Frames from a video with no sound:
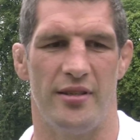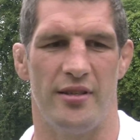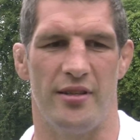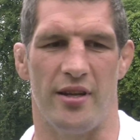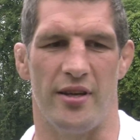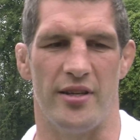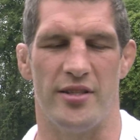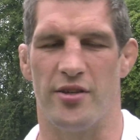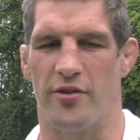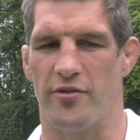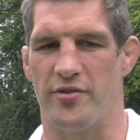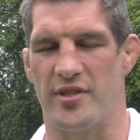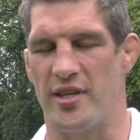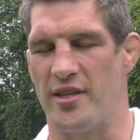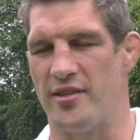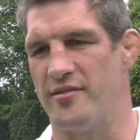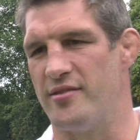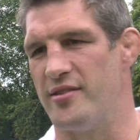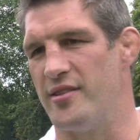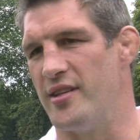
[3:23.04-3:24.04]
you know he's
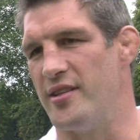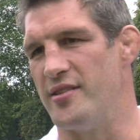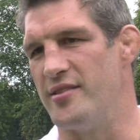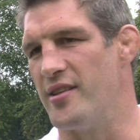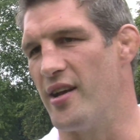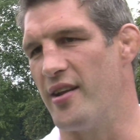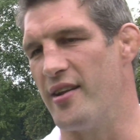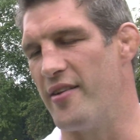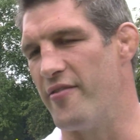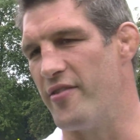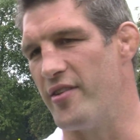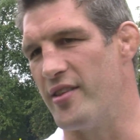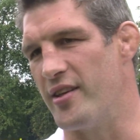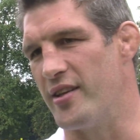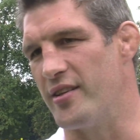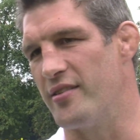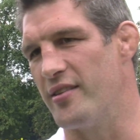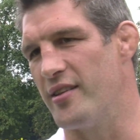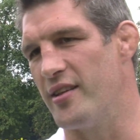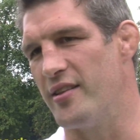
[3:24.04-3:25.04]
obviously he's, he's done
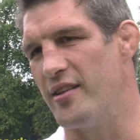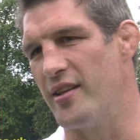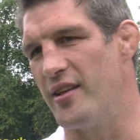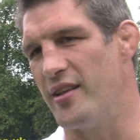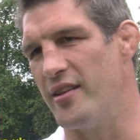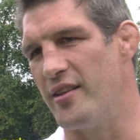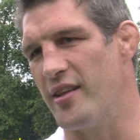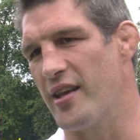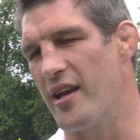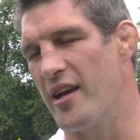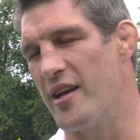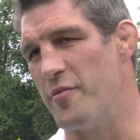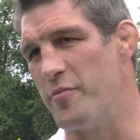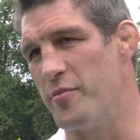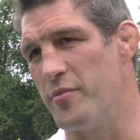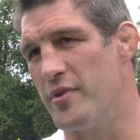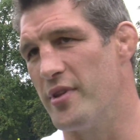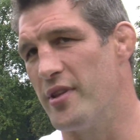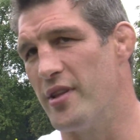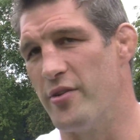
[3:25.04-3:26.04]
everything in the, in, the game
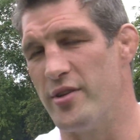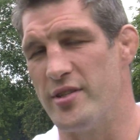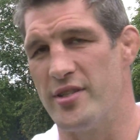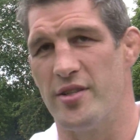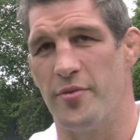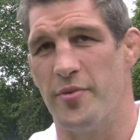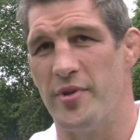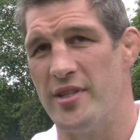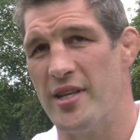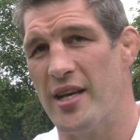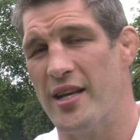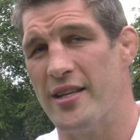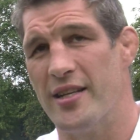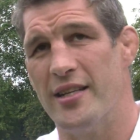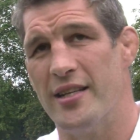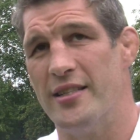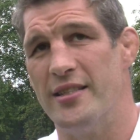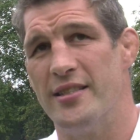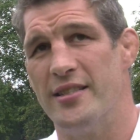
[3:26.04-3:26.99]
there is to be done,